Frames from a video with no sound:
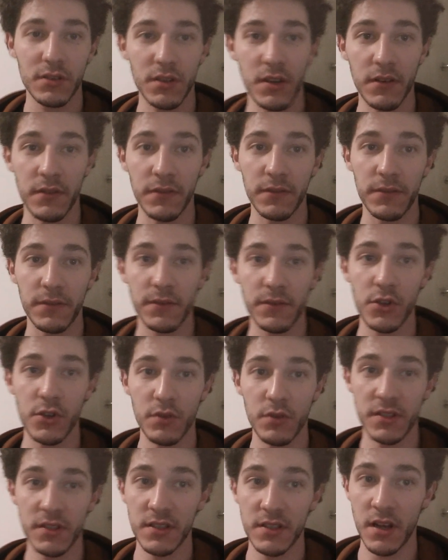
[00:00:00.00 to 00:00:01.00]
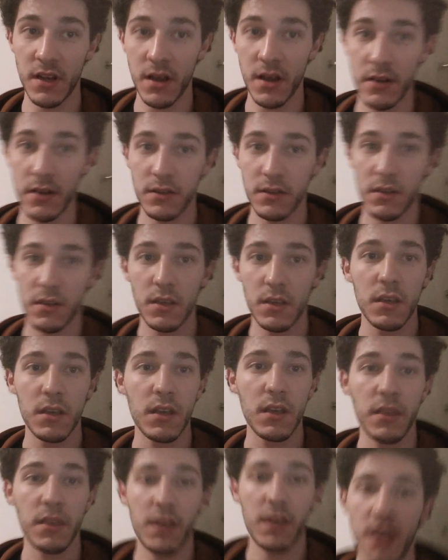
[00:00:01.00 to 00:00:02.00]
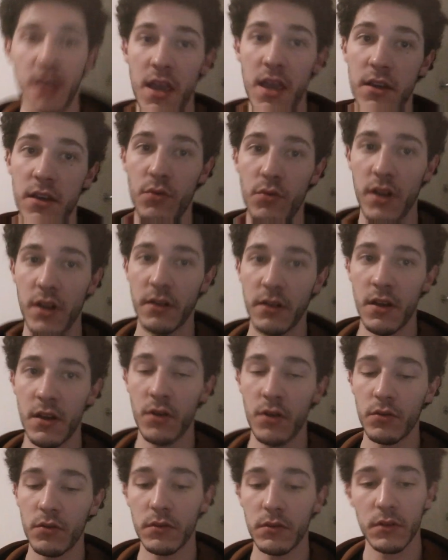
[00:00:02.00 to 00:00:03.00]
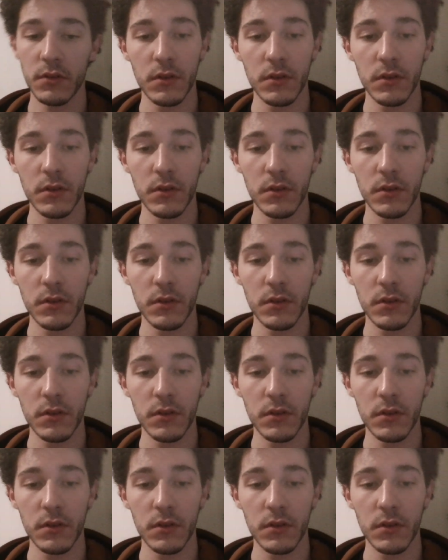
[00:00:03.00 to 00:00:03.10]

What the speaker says: of UX design in The Hague right now.